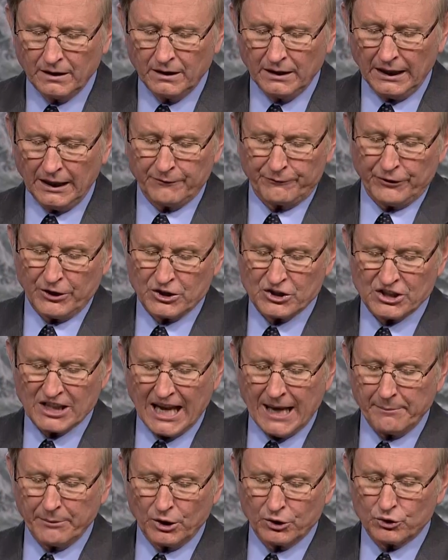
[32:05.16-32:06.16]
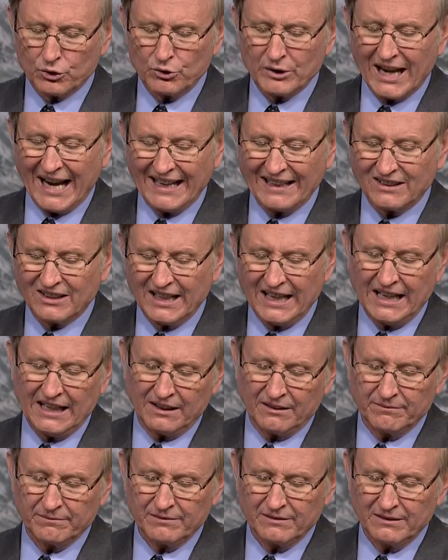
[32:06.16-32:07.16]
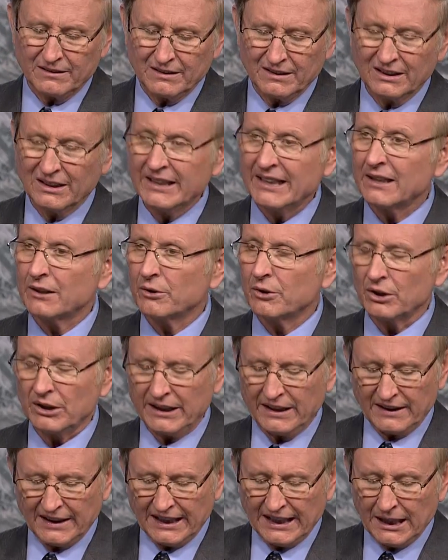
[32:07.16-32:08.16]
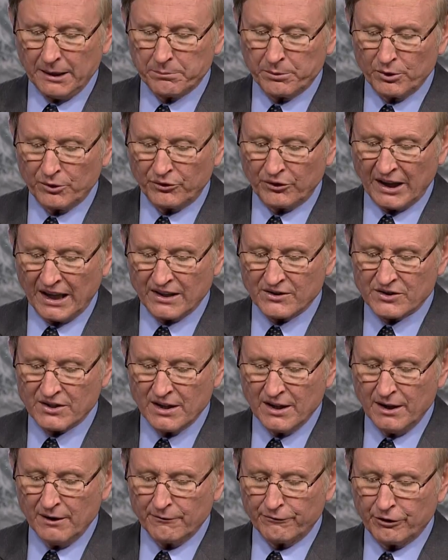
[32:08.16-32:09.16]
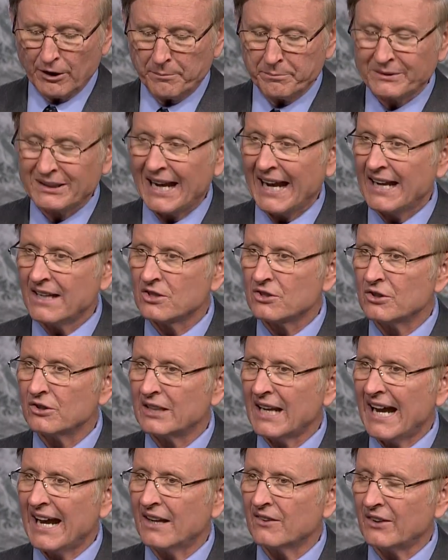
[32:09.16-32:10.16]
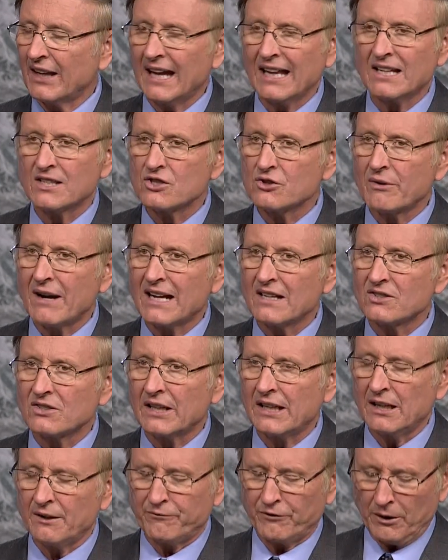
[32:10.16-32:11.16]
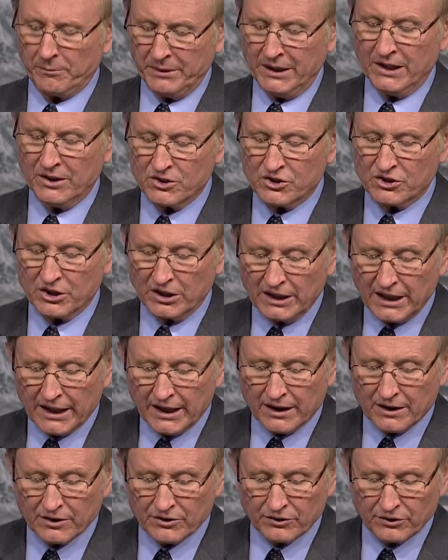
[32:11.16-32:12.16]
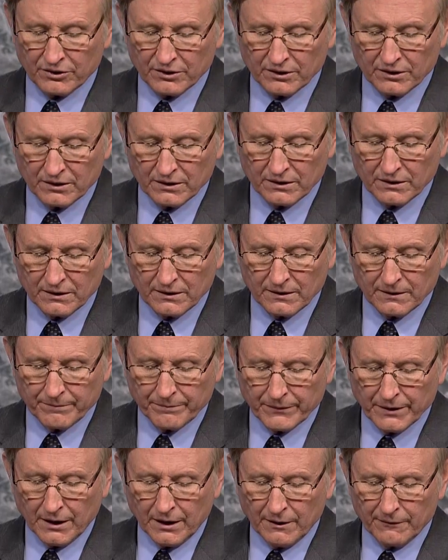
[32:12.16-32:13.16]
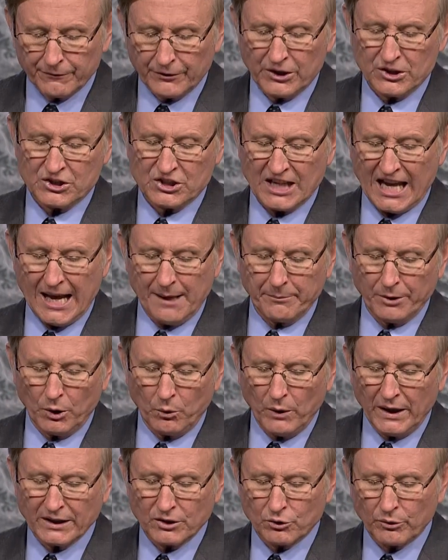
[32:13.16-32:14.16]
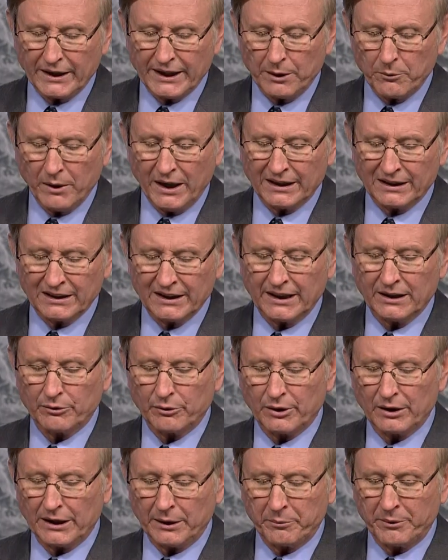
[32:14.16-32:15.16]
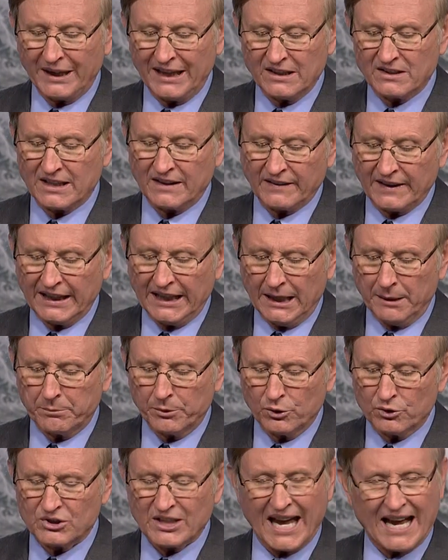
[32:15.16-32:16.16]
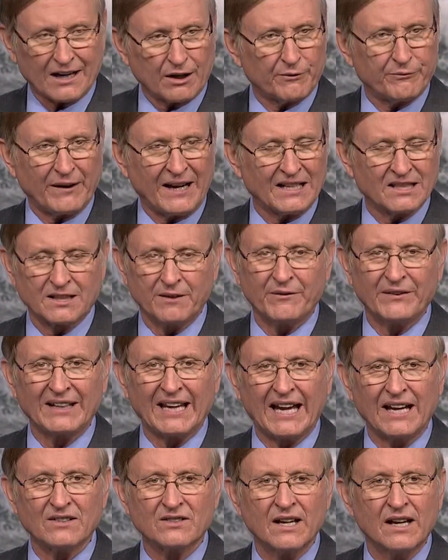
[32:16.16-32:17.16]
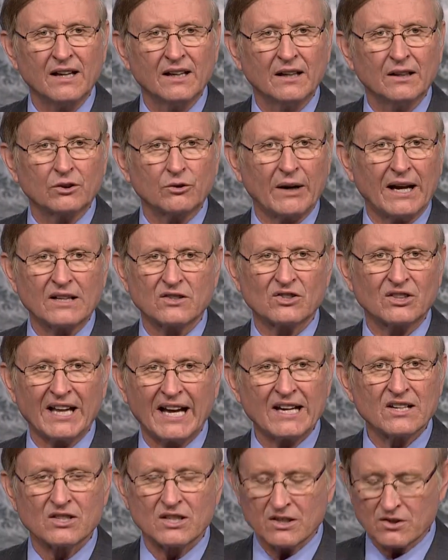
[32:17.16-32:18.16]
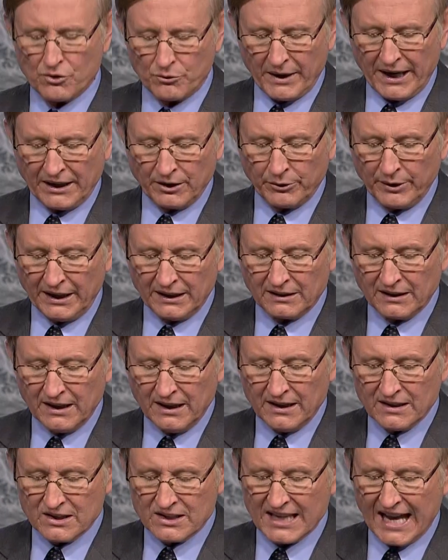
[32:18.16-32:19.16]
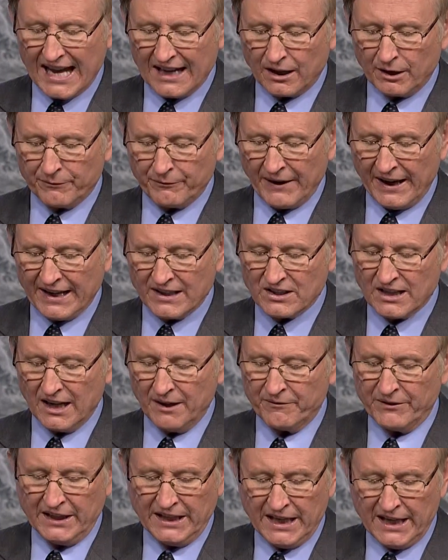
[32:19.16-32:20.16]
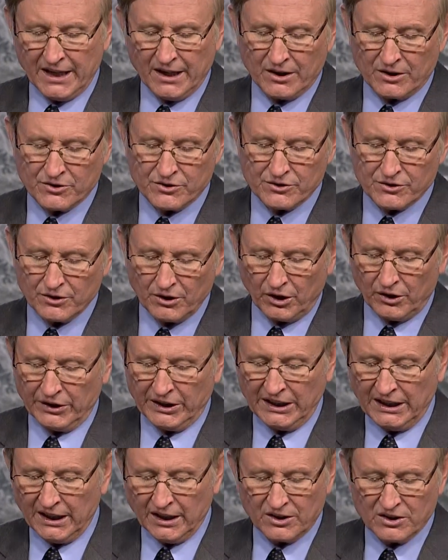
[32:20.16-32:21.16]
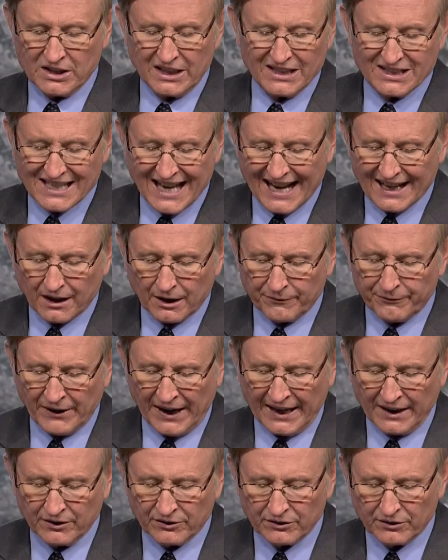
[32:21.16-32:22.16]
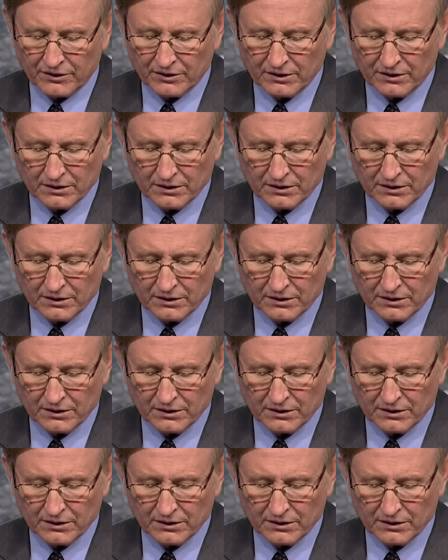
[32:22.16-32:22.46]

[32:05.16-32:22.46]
In 1 Samuel 2:19, literally the Hebrew says from days to days, and it's translated from years to years. 1 Samuel 1:21 literally reads in the Hebrew, sacrifice of the days. Translations render it sacrifice of the years, or the yearly sacrifice.